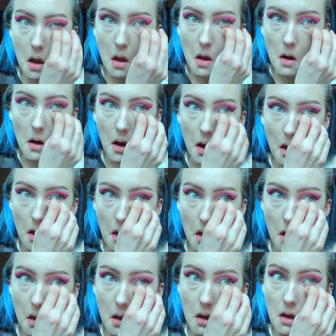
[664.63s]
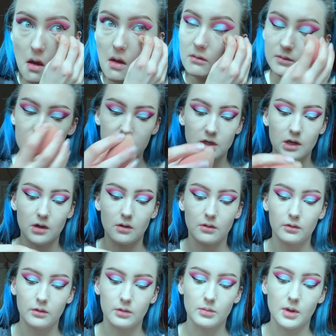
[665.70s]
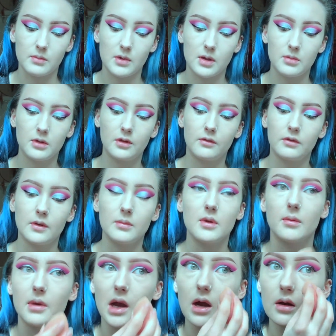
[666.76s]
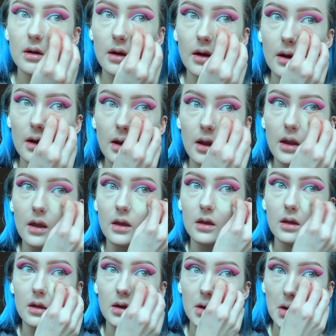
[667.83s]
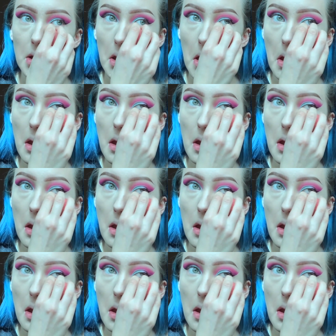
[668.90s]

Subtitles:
Alright, I'm just gonna go in with my Maybelline Fit Me powder and